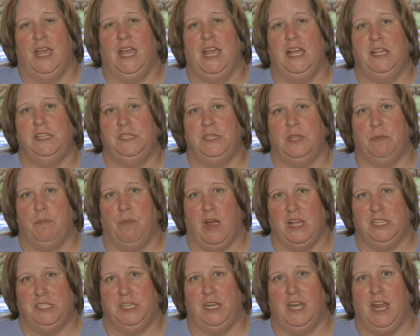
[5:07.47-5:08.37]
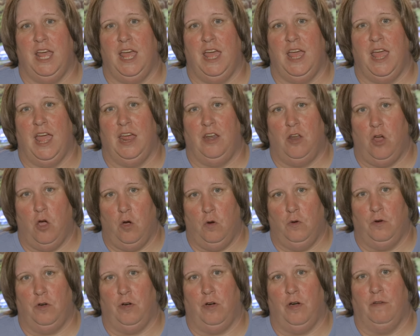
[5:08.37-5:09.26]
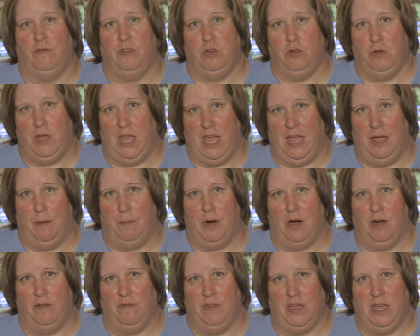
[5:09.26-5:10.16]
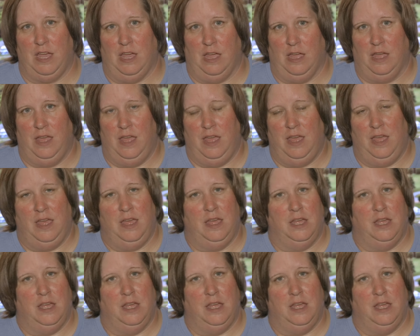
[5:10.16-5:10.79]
He's the president and owner of nuCamp RV.